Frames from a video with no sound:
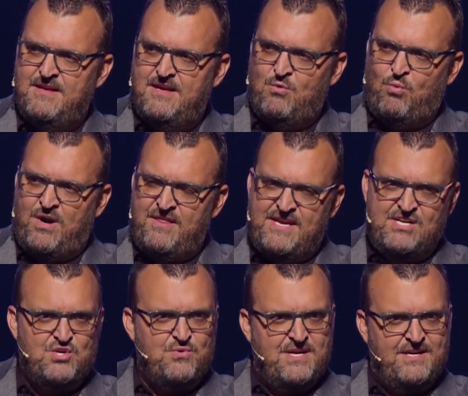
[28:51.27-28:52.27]
And what are they
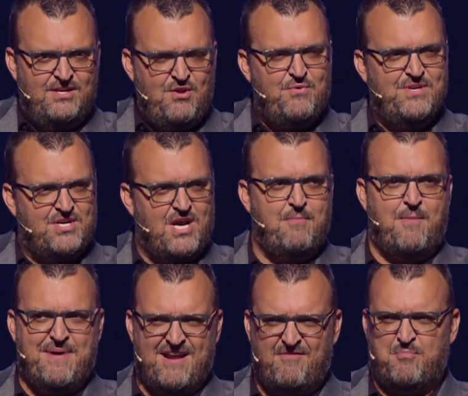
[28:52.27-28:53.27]
doing? You know, when you come up
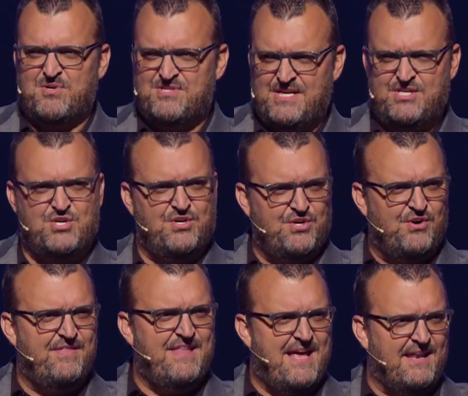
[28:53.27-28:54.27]
out of a procedure and you're
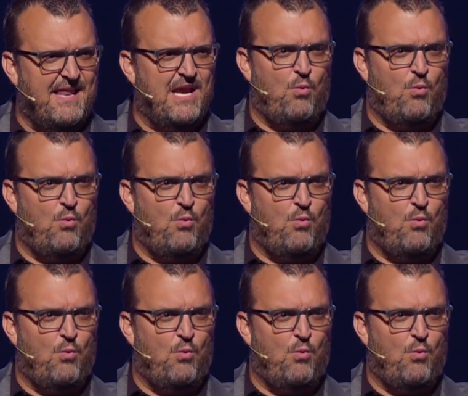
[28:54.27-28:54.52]
in that like